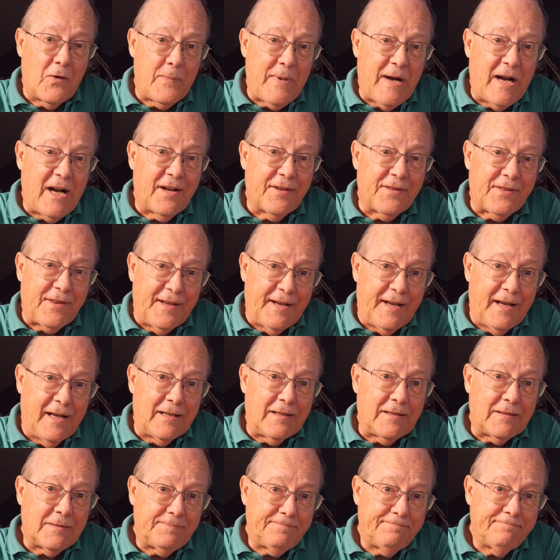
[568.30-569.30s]
about
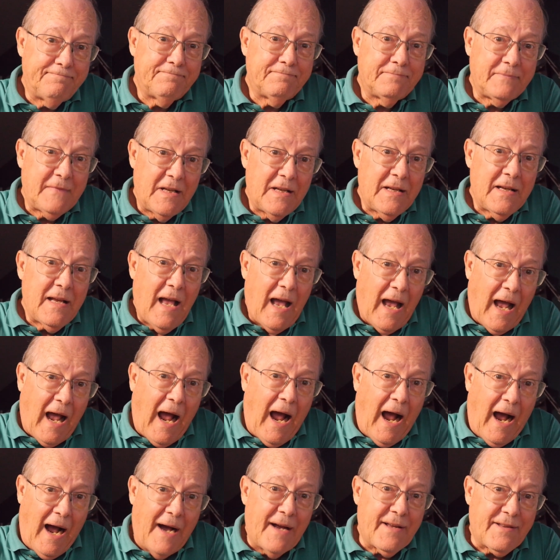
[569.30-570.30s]
that?
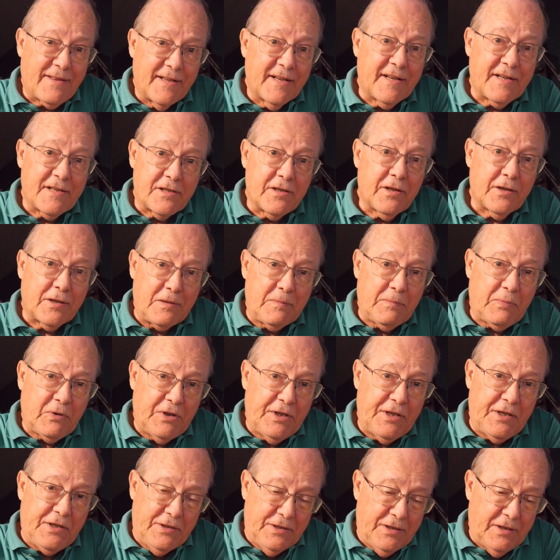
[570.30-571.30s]
I think it's looking
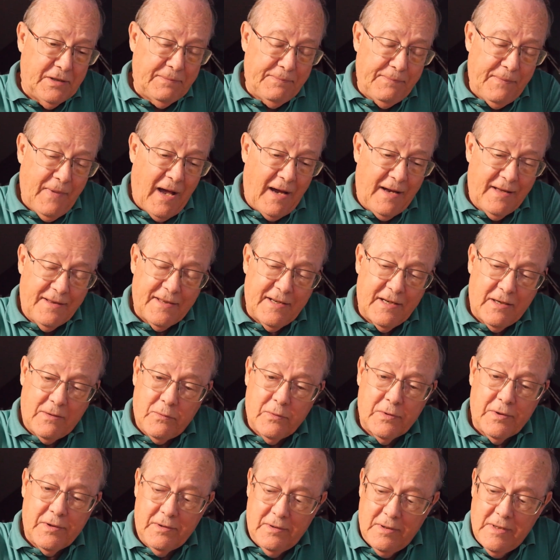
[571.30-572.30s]
pretty good. I think
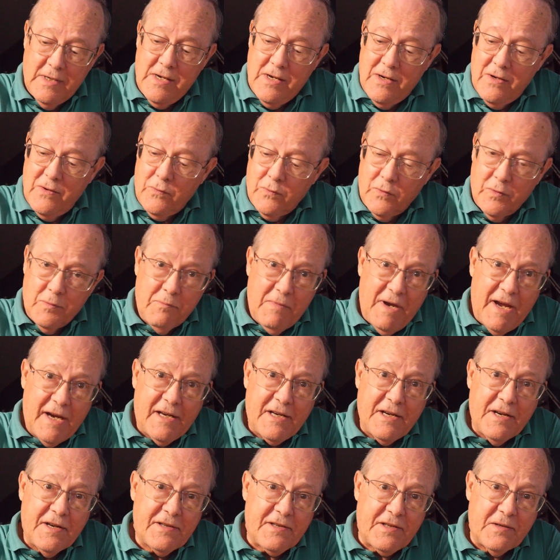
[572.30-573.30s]
we're
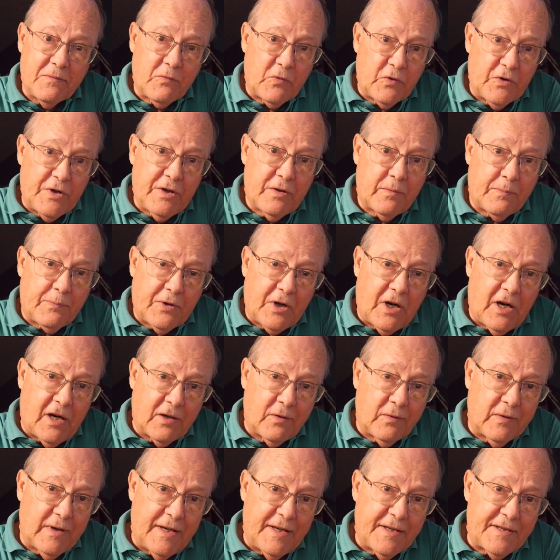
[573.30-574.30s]
making some real
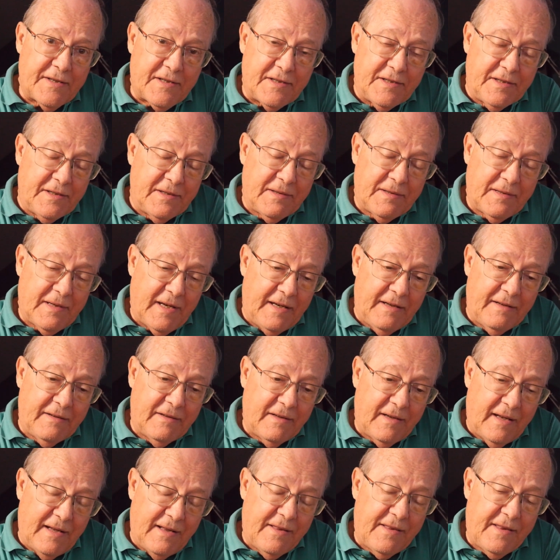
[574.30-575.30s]
progress
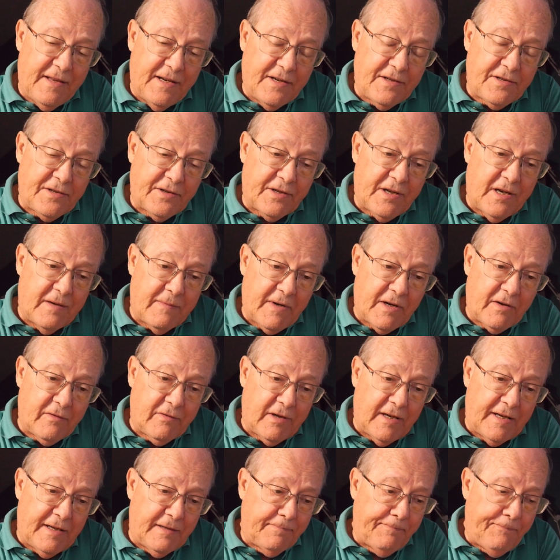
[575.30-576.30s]
and things are coming
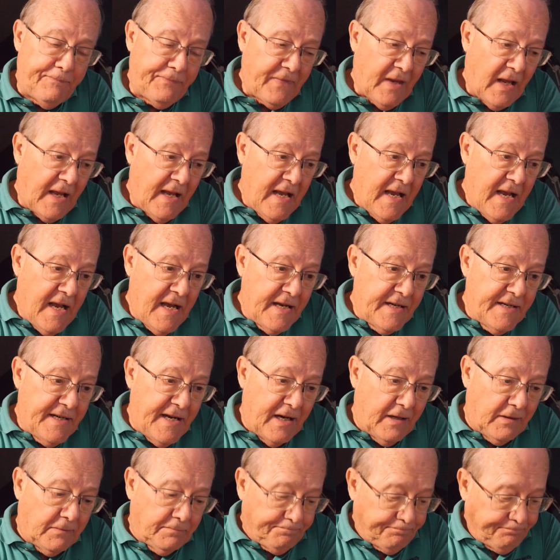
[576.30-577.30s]
around.
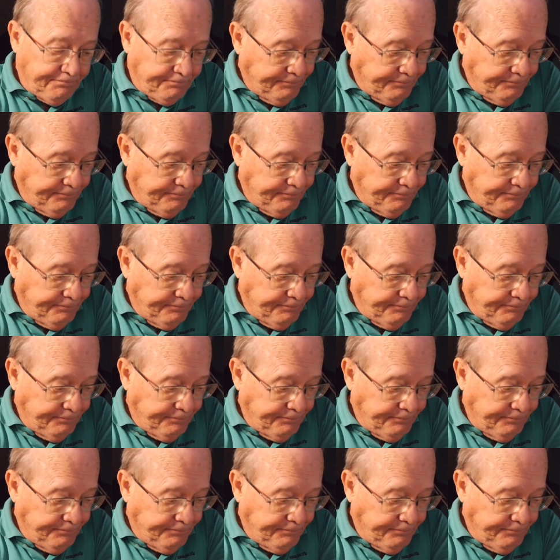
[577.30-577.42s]
Now,